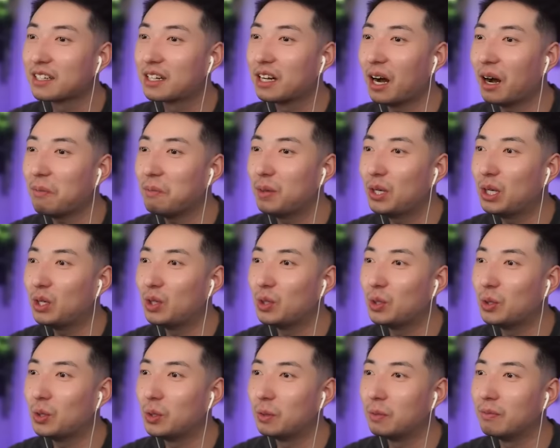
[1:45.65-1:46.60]

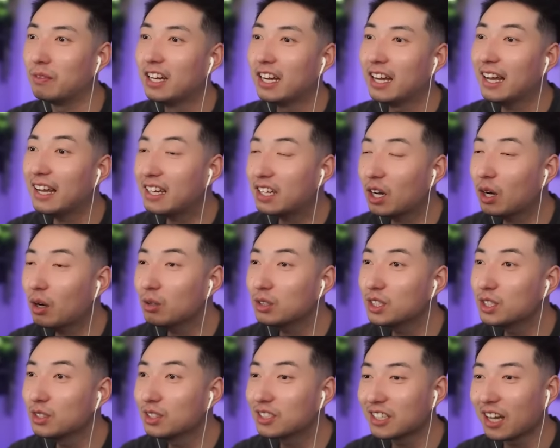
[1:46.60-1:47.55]
Kaboom. Hey,
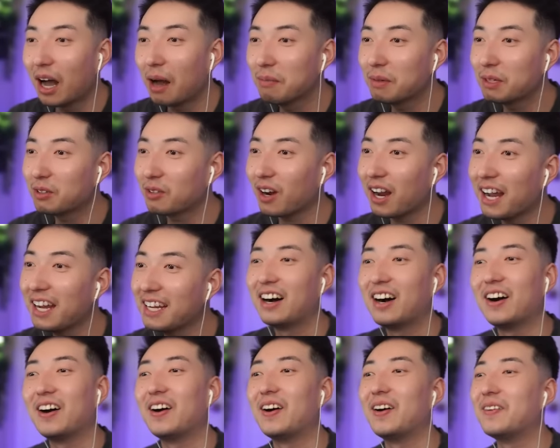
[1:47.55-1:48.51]
coach, you saw me, right?
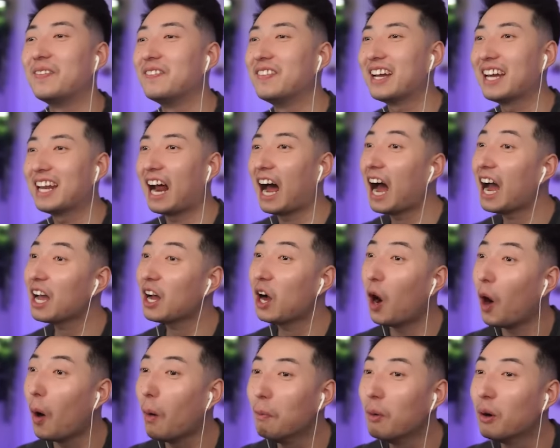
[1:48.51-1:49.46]
Oh man, I
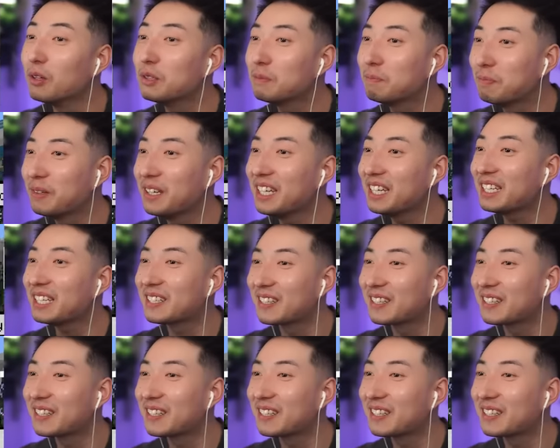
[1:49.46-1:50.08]
almost beat